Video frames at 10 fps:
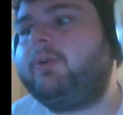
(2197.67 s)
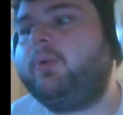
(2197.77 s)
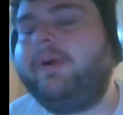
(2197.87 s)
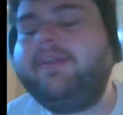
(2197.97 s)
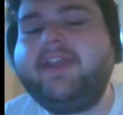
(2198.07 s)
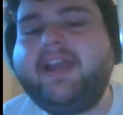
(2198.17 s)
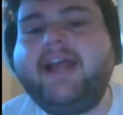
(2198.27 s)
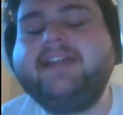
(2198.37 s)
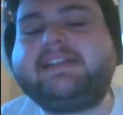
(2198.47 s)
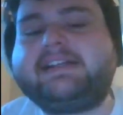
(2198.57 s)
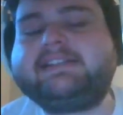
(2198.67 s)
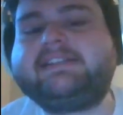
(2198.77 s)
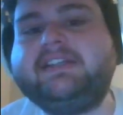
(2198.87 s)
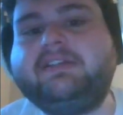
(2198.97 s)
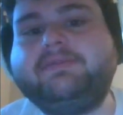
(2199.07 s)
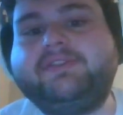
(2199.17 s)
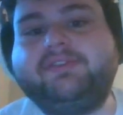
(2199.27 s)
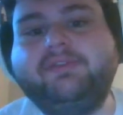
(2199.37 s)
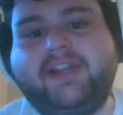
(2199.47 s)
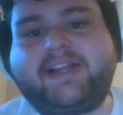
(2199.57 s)
One thing I didn't see you
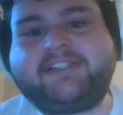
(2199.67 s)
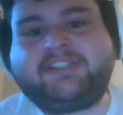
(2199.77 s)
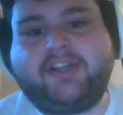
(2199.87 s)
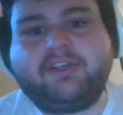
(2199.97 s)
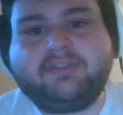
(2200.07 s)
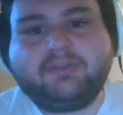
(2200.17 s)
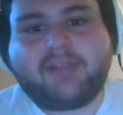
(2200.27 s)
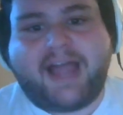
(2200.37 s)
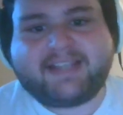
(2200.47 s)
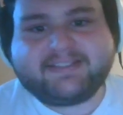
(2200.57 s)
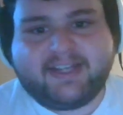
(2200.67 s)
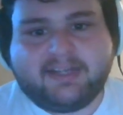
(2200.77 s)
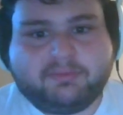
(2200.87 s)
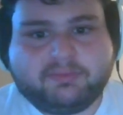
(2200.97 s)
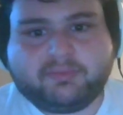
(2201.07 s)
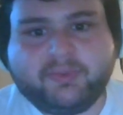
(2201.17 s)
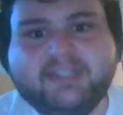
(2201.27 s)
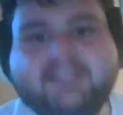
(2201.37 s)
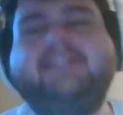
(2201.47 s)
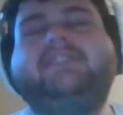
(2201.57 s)
do that I saw you do last time we
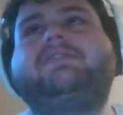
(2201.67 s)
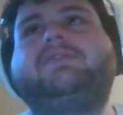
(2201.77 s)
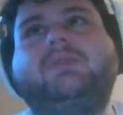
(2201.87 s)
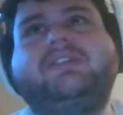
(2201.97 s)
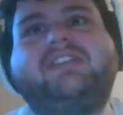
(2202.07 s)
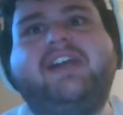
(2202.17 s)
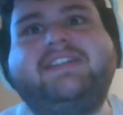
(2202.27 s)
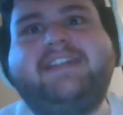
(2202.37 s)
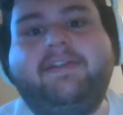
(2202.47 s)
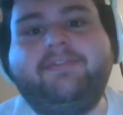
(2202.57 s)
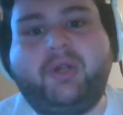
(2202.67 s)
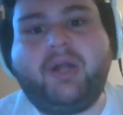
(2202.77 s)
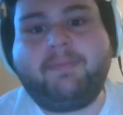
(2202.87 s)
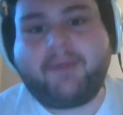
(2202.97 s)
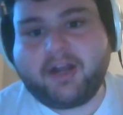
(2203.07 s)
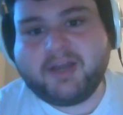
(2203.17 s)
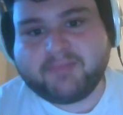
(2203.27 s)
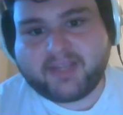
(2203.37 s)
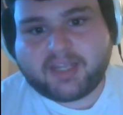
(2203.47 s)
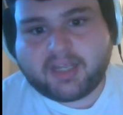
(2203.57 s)
did this was down throw up air up
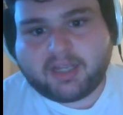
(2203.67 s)
B.